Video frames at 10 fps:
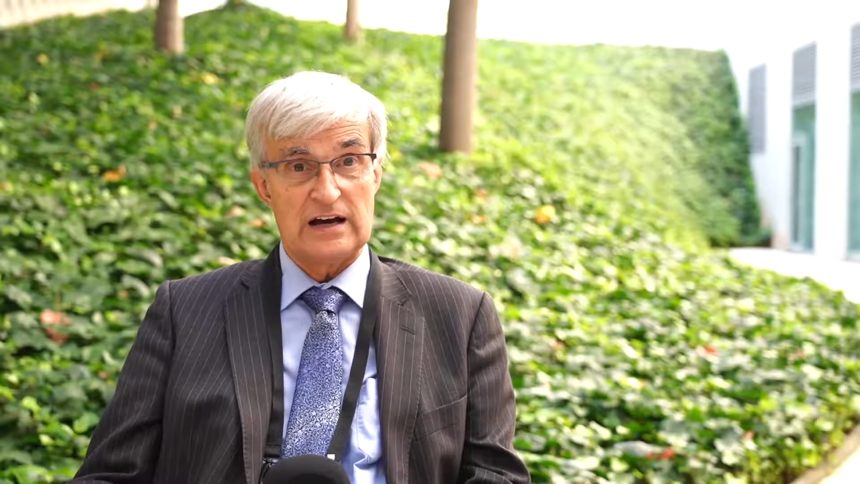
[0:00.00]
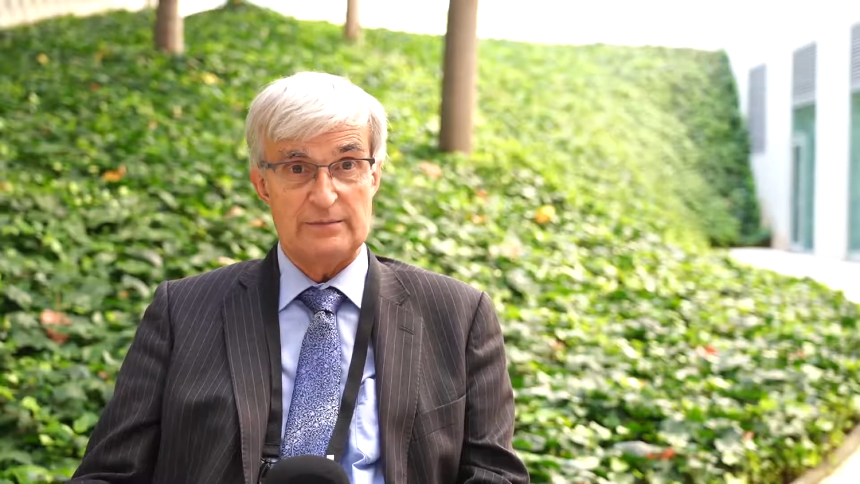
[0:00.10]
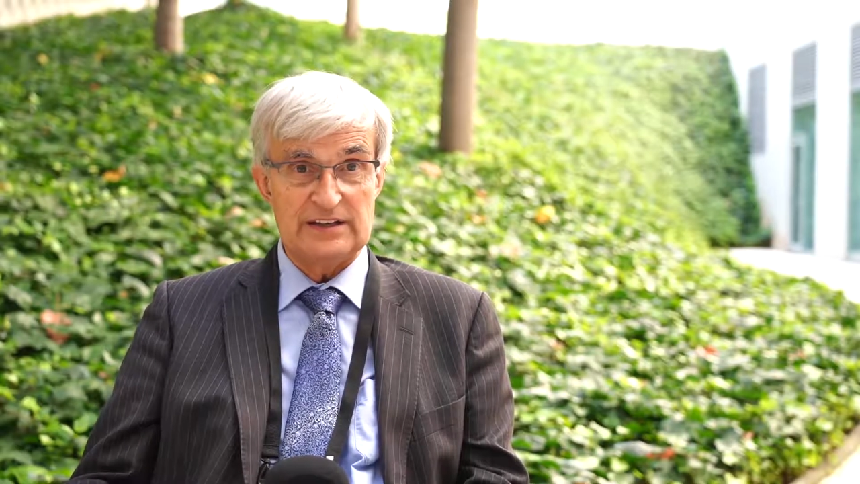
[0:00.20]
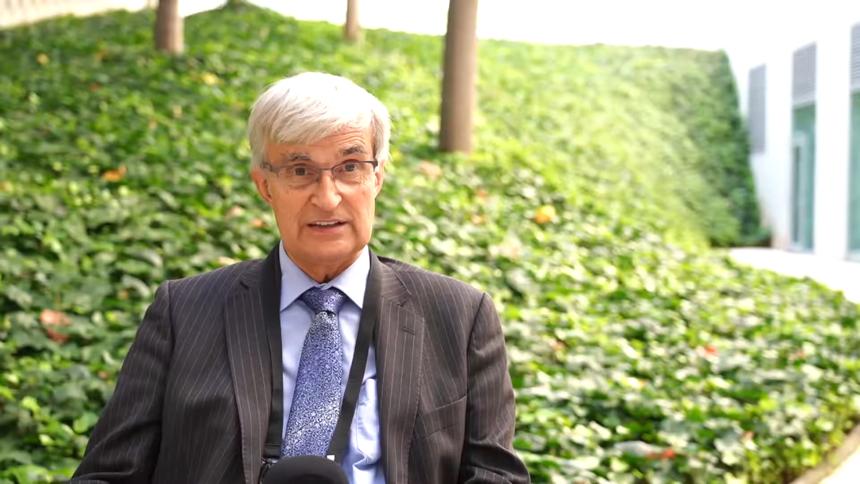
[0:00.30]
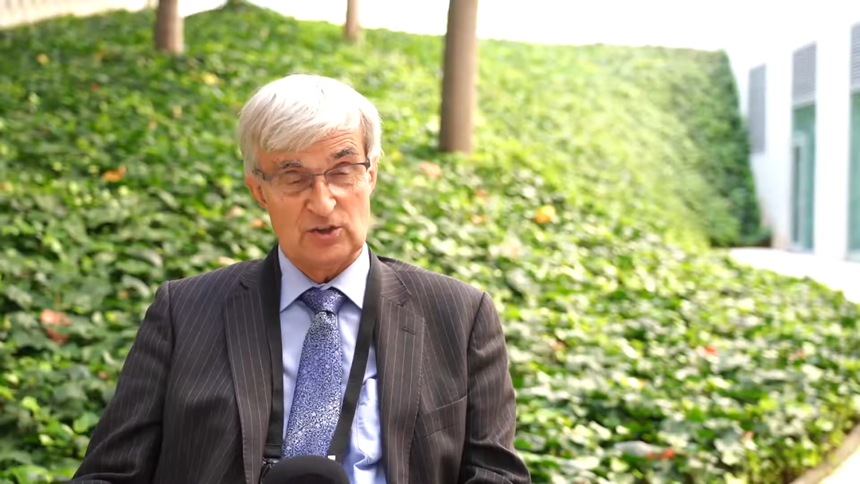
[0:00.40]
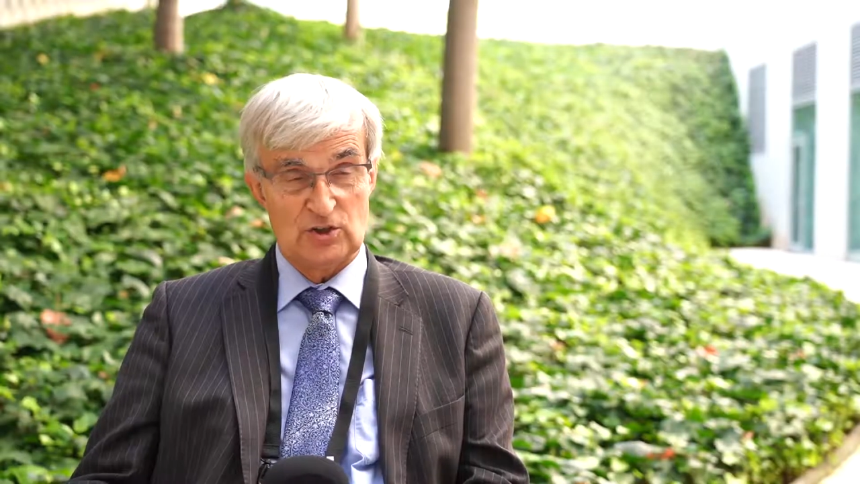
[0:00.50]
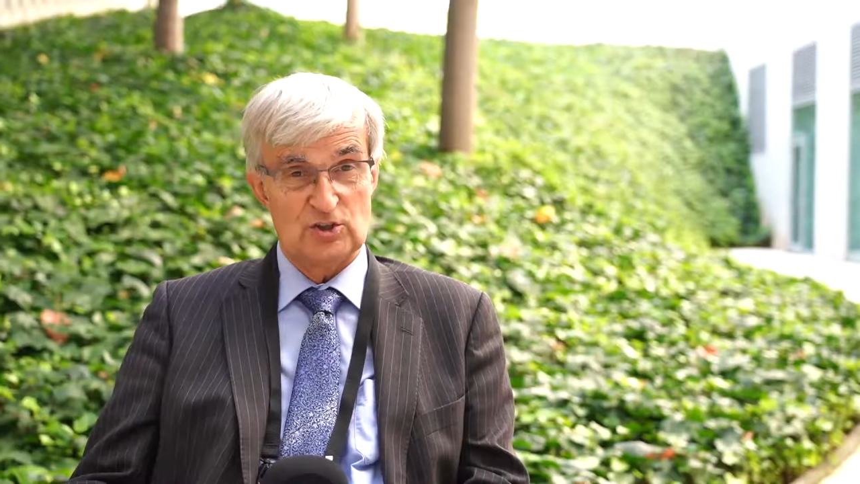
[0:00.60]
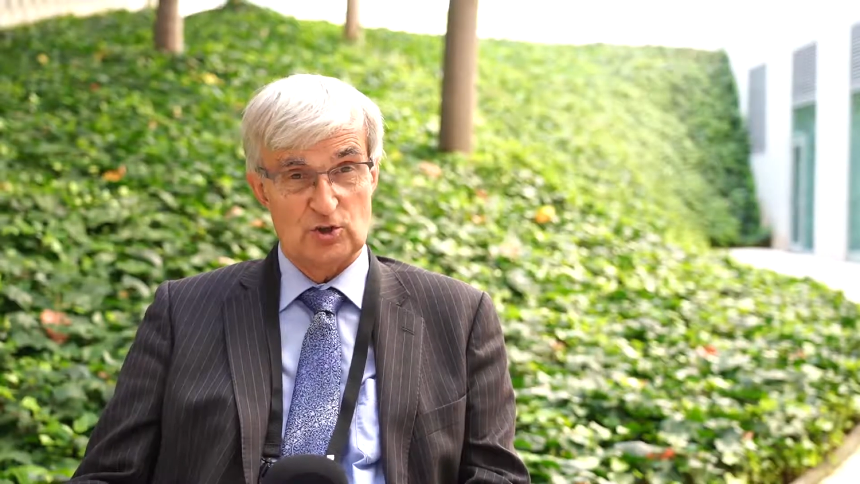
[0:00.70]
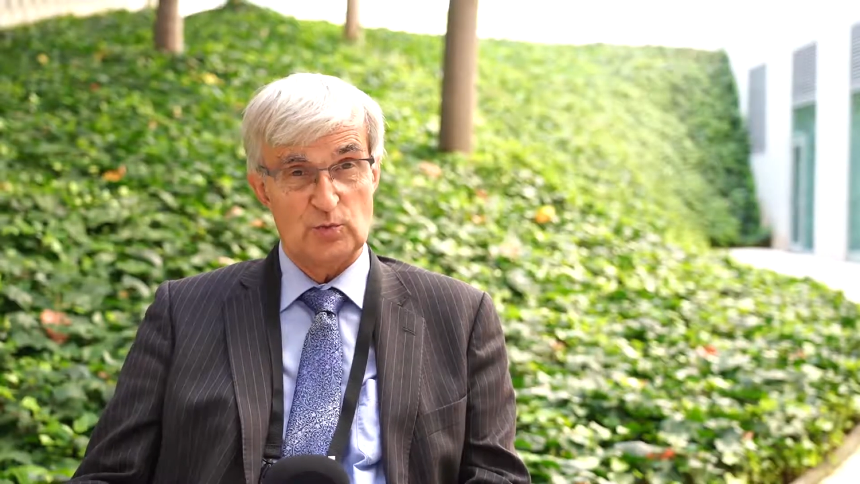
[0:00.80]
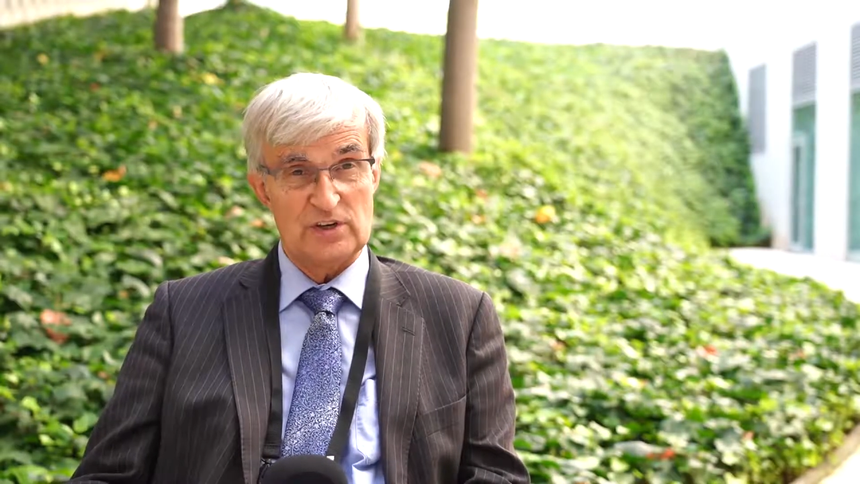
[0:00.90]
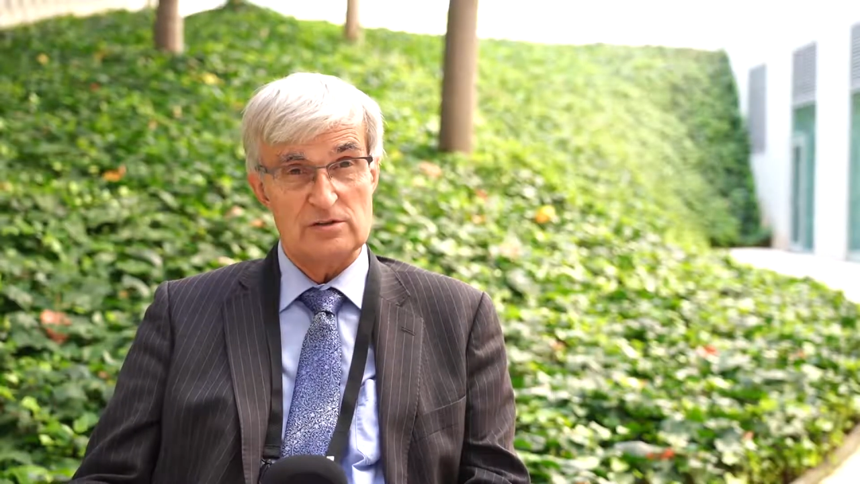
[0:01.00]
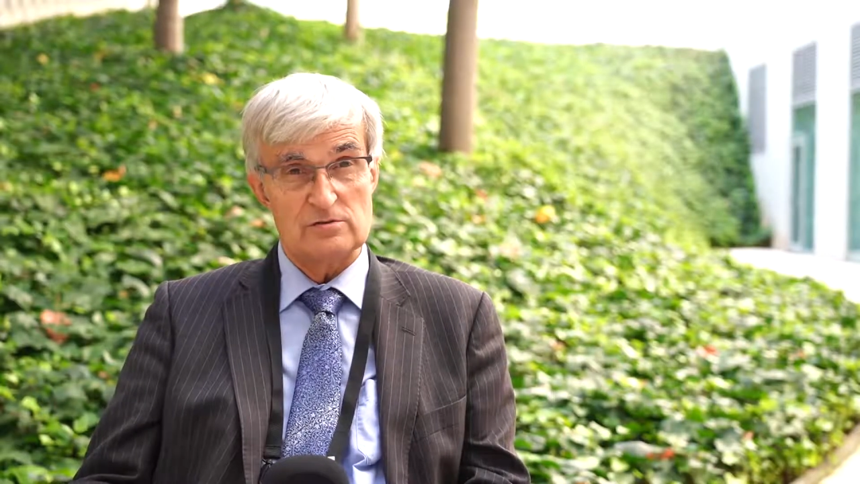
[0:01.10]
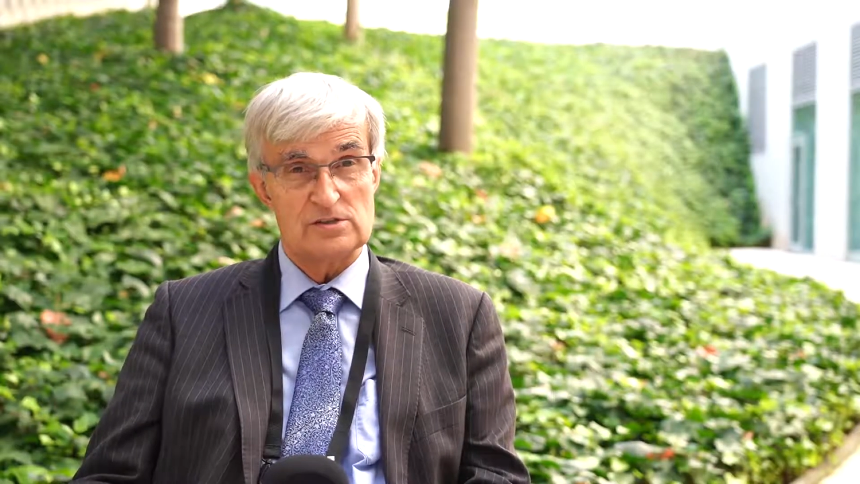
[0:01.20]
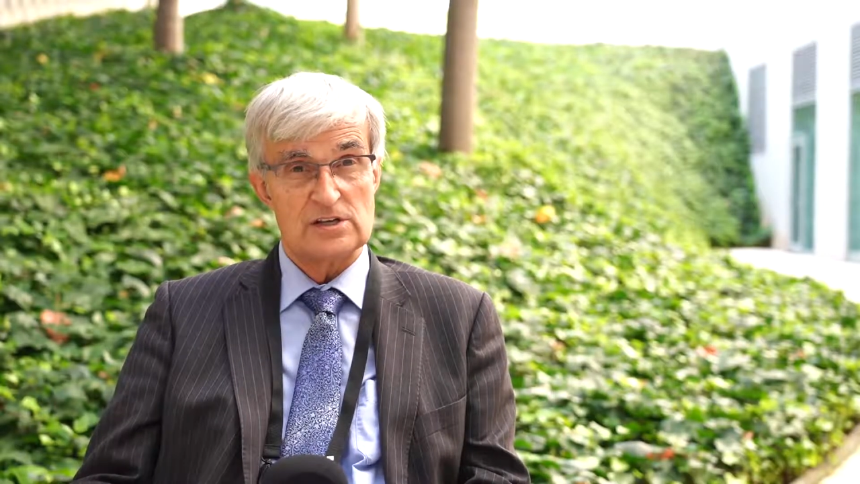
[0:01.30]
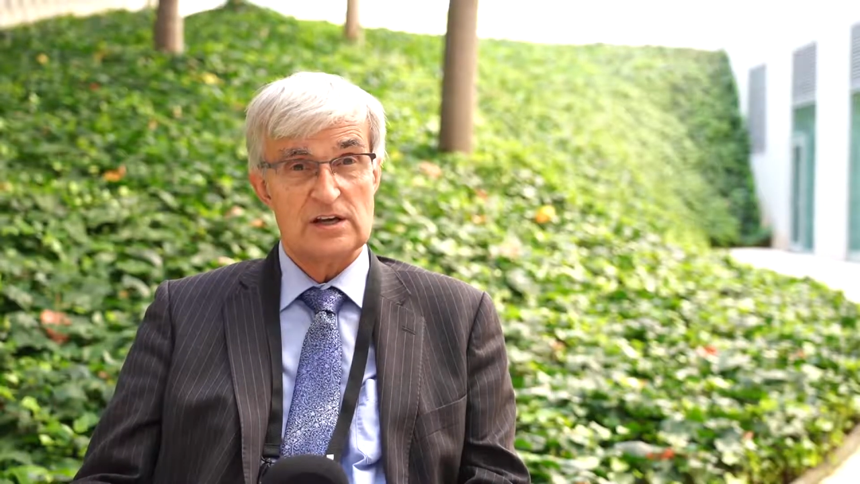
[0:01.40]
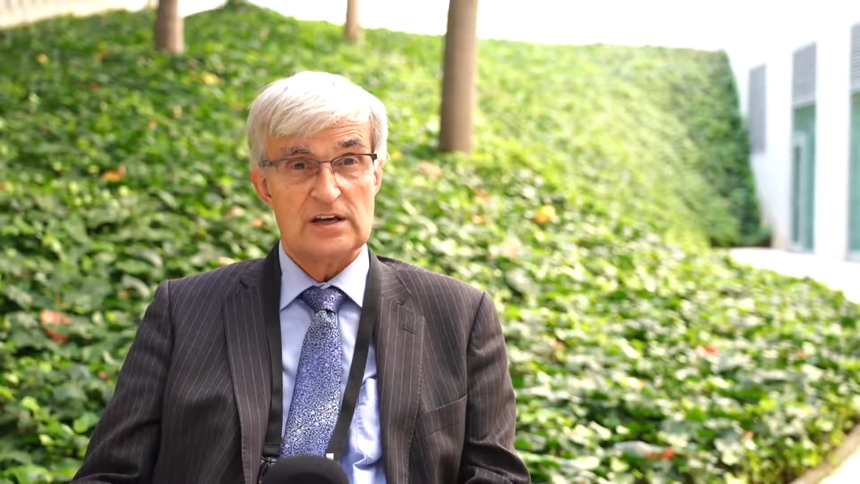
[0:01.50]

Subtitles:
I mean, could we use